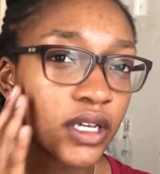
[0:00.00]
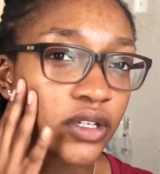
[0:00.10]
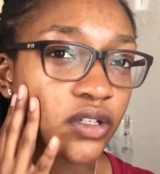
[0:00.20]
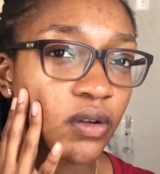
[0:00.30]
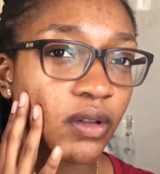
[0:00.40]

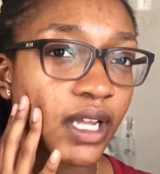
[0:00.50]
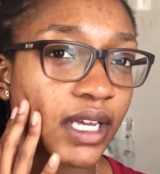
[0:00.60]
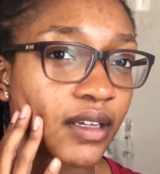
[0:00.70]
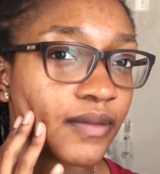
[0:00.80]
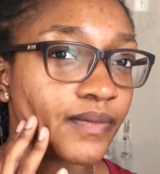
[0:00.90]
So
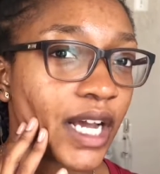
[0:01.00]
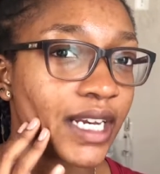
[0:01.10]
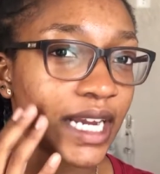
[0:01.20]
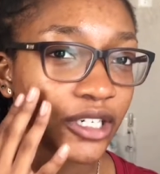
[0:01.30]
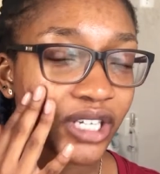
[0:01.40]
like I
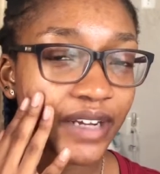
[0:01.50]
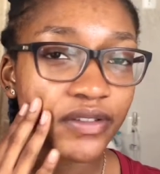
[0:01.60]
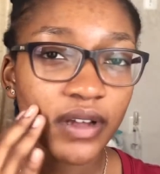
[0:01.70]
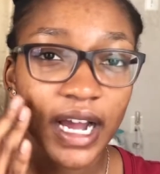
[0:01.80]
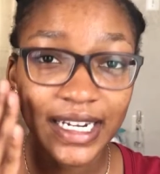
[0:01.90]

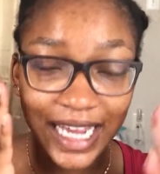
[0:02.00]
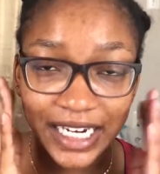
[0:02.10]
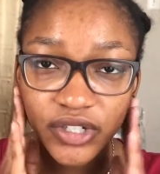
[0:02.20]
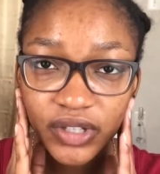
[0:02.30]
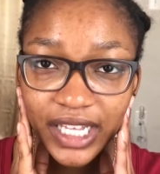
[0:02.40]

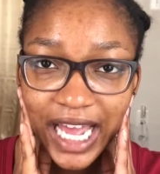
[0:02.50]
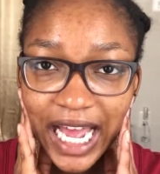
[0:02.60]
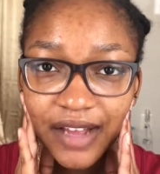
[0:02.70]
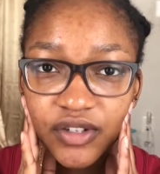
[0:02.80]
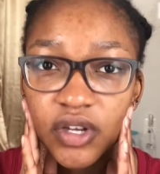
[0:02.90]
naturally
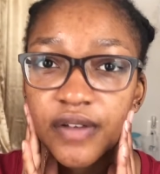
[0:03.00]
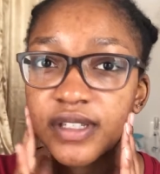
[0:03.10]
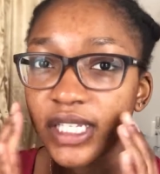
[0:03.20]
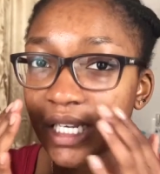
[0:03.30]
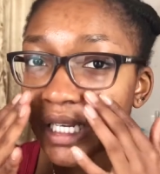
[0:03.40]
have soft
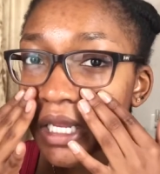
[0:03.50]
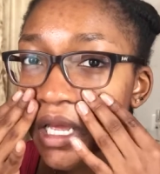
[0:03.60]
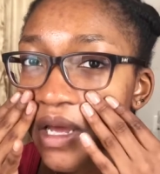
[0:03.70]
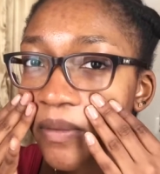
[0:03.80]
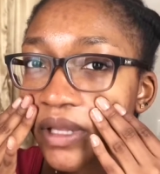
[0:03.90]
skin,
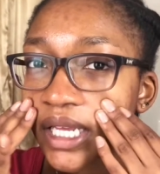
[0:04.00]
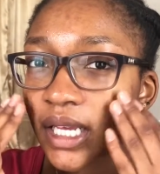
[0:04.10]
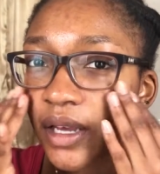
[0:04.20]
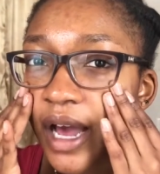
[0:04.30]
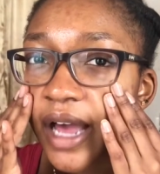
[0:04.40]
but
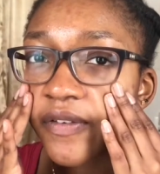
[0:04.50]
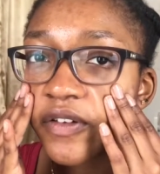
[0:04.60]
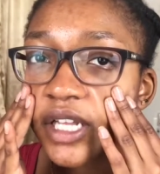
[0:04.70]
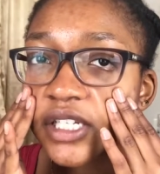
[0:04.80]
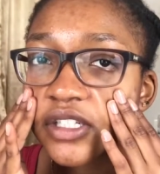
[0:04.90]
like I feel
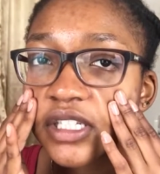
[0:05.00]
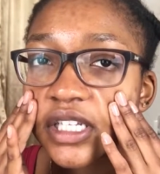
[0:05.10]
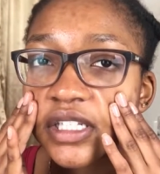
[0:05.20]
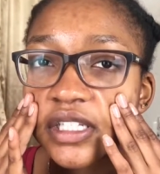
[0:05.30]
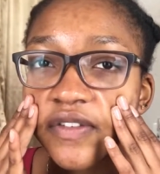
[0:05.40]
like it's
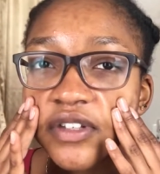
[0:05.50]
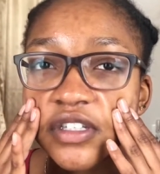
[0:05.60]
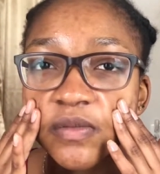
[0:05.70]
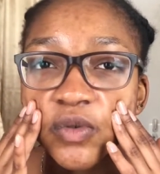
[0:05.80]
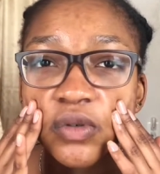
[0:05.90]
even
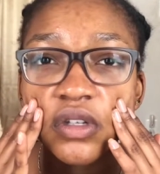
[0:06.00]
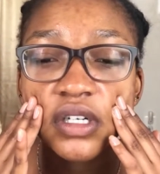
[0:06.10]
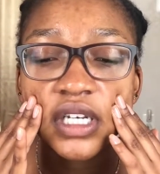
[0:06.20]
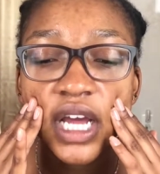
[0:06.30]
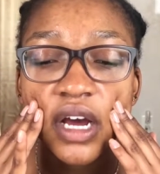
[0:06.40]
smoother
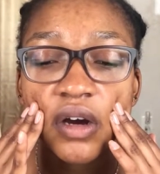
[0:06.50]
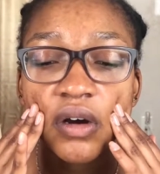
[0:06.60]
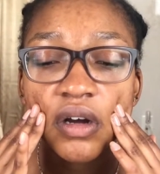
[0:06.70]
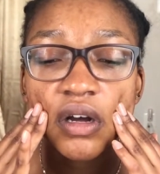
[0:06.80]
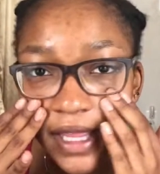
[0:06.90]
now.
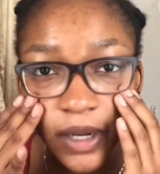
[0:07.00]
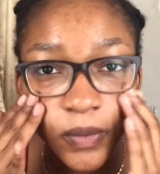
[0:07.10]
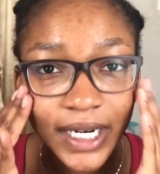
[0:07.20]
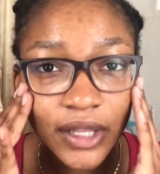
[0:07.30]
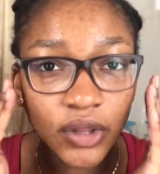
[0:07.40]
And like
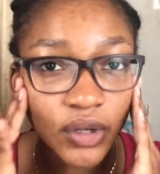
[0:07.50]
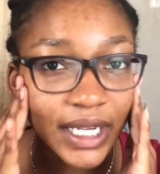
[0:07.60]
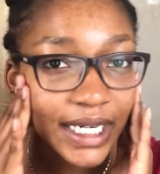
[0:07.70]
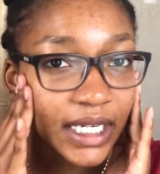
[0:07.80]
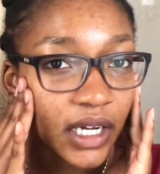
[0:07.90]
when I look
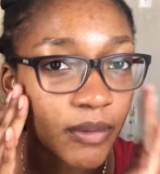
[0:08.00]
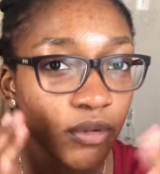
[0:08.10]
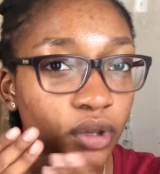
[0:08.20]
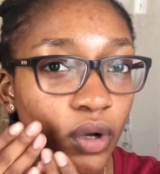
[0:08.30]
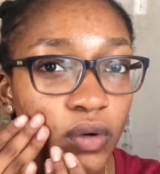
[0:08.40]
at it up
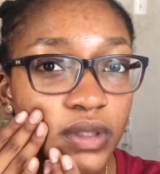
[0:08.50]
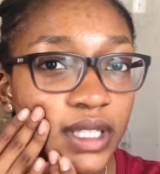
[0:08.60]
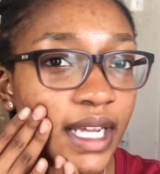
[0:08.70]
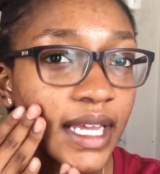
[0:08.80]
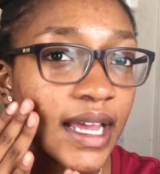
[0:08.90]
close,
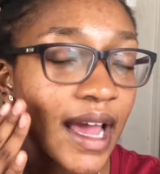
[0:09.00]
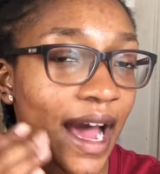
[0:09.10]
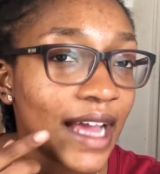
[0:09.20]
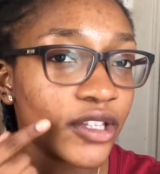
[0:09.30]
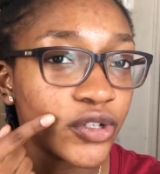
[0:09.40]
like
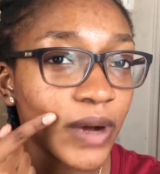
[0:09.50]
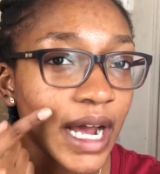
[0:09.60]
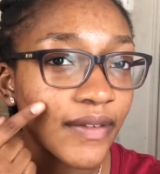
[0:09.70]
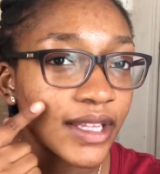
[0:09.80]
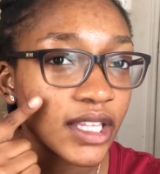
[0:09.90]
I do
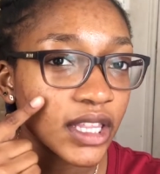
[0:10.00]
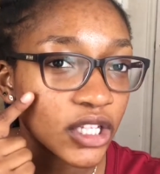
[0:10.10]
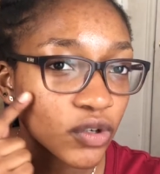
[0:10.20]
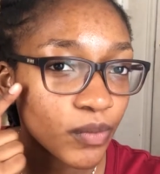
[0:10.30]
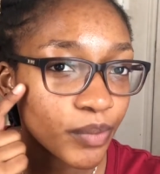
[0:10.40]
have like the
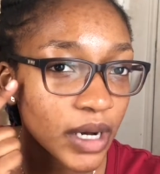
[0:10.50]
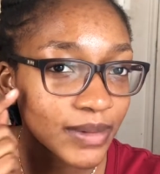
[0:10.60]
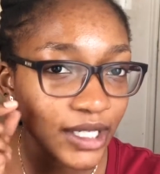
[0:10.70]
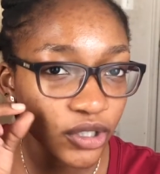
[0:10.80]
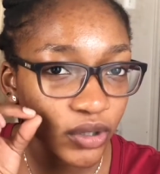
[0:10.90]
little bumps,
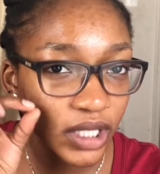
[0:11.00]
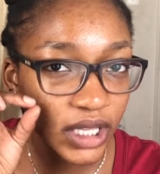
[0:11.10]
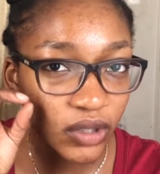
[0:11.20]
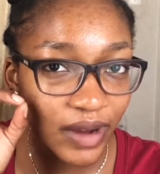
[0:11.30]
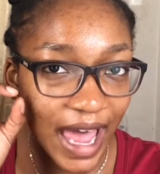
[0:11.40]
like you know the
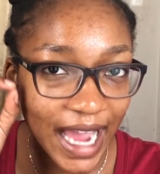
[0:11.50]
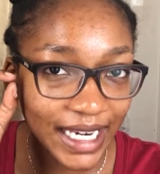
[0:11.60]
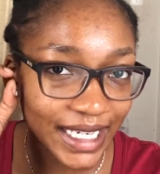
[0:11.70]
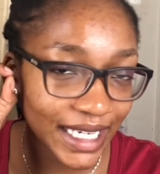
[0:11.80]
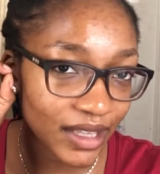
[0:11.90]
little
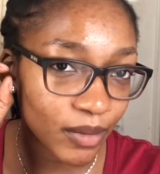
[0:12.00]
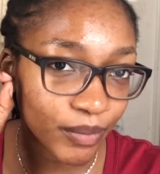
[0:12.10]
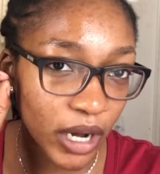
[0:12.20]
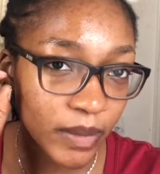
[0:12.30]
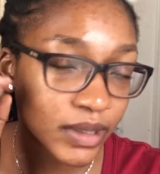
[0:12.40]
acne, the
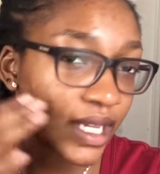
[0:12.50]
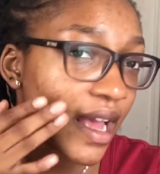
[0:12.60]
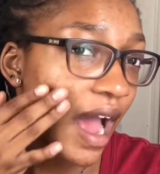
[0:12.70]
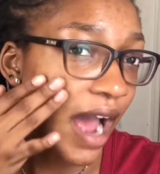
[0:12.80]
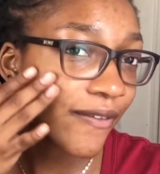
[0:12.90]
bumps.
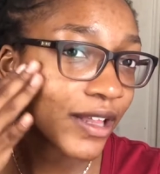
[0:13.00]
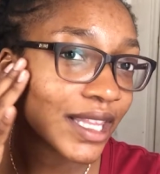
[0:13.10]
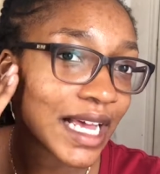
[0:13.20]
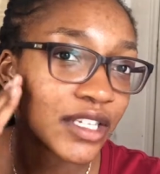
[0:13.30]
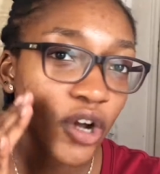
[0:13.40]
I feel like
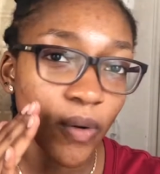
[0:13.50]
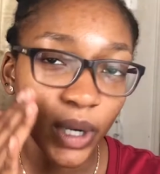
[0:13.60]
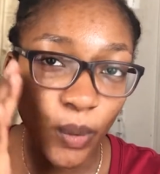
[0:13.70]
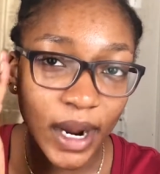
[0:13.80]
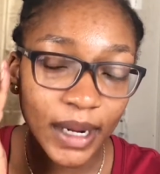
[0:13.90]
that's going
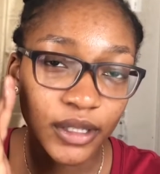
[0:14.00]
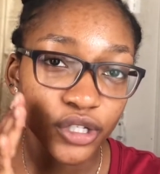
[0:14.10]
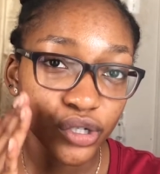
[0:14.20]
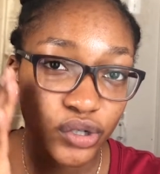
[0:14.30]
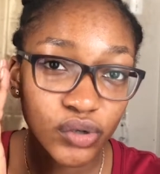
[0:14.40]
away
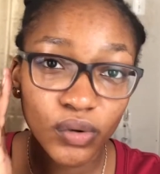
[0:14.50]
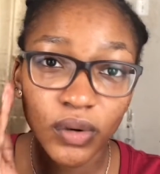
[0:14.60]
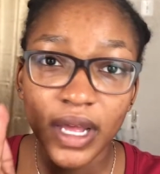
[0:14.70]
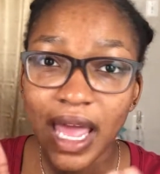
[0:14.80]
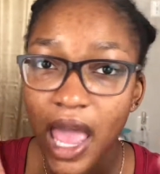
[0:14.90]
too,
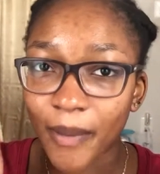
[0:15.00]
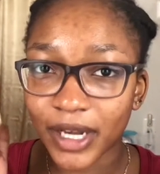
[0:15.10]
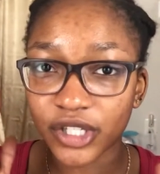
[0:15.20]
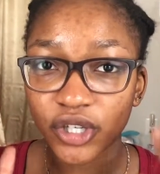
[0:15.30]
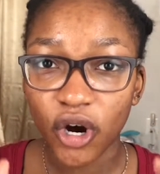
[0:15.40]
and my
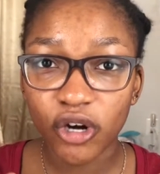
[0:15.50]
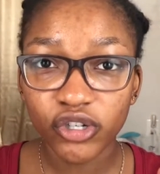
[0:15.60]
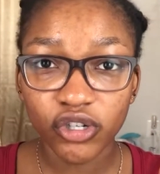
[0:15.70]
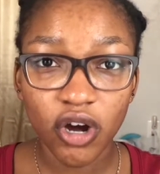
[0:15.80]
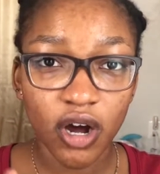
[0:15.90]

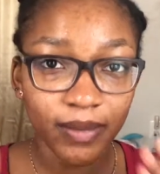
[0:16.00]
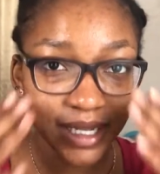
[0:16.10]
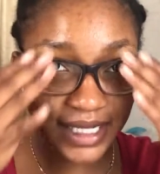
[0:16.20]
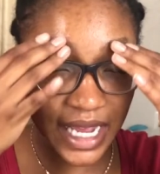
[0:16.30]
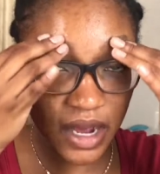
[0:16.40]
scars are
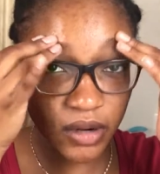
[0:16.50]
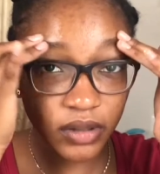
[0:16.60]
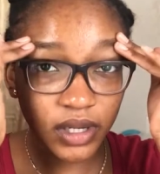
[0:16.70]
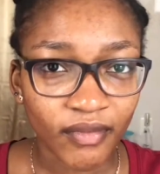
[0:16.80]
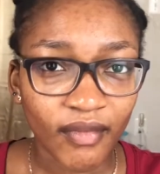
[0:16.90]
calming down.
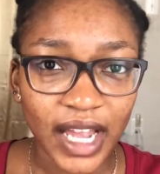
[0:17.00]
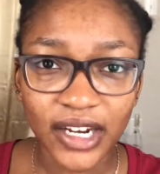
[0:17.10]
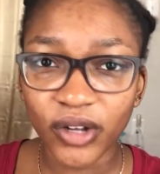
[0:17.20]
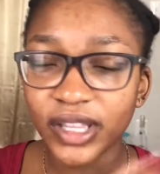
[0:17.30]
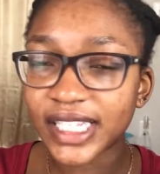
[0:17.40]
I
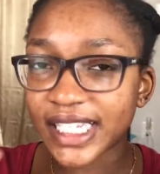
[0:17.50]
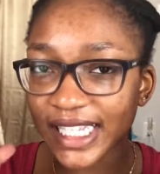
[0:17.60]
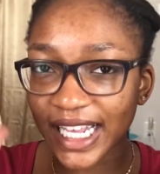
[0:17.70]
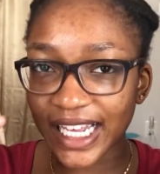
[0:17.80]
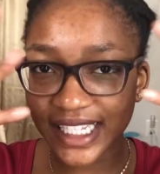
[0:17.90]
know this is
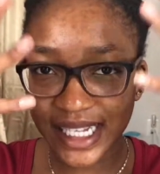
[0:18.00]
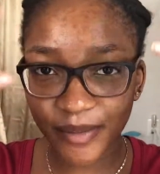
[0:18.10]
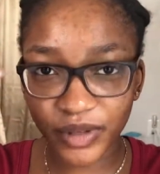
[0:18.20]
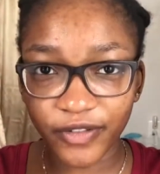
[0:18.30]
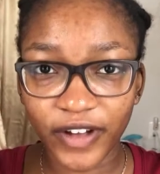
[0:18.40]
like
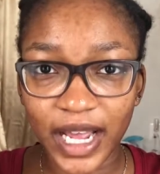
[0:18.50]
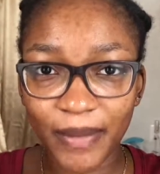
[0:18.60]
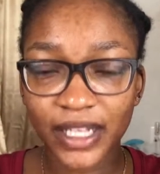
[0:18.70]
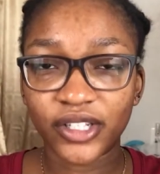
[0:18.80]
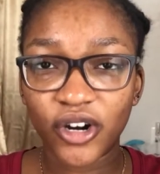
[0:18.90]
exemplifying
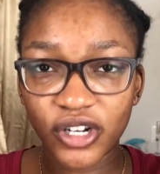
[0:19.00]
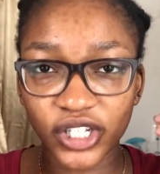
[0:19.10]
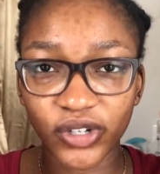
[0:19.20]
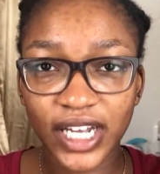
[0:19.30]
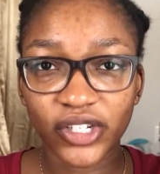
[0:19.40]
my scars
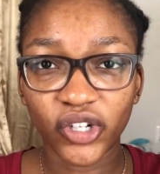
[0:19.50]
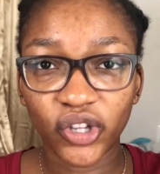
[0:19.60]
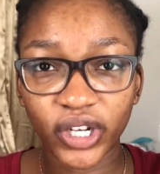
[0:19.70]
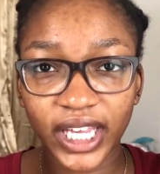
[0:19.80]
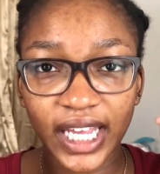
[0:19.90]
and you guys are
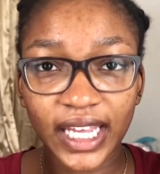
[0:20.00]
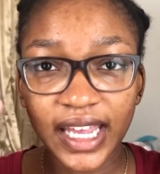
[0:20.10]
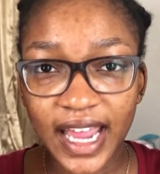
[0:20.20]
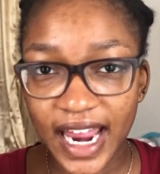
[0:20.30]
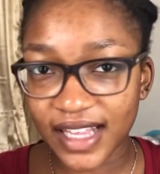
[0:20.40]
looking
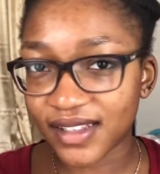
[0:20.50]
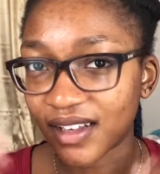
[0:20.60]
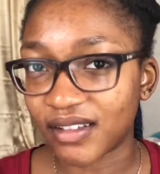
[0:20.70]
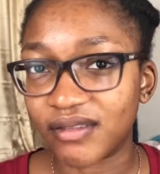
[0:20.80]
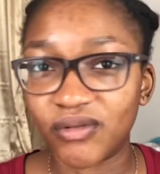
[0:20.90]
and it's
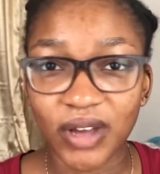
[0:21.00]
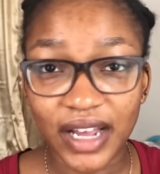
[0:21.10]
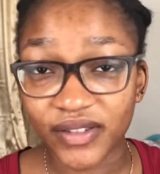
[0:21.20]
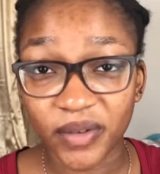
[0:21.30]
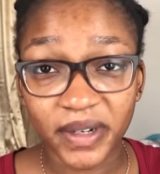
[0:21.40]
like you
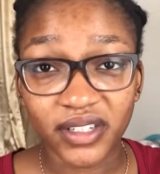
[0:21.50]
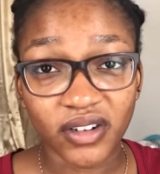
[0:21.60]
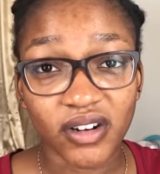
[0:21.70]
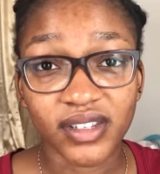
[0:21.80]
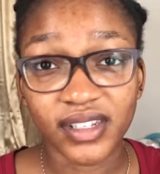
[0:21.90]
have so many
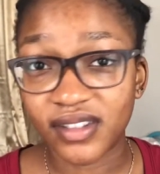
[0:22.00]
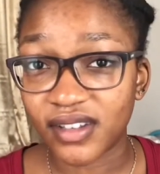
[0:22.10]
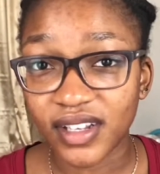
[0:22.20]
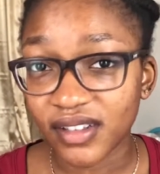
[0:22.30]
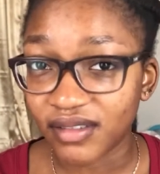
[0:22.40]
scars,
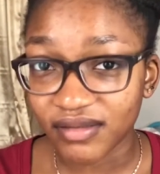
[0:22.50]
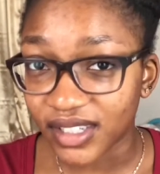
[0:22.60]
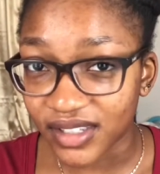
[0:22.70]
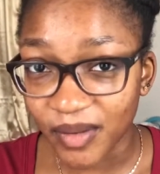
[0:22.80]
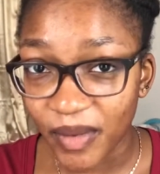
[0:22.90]

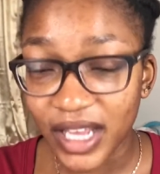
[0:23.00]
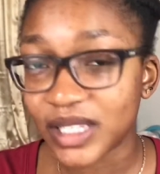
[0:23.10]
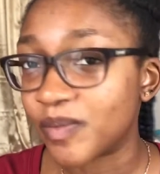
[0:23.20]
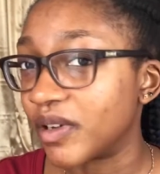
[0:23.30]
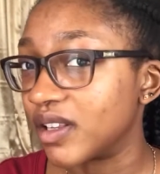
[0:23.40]
it's a mess,
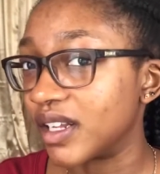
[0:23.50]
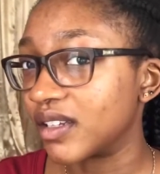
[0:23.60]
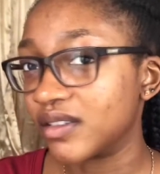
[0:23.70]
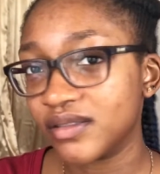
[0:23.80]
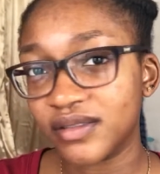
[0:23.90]
but
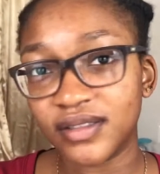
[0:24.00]
like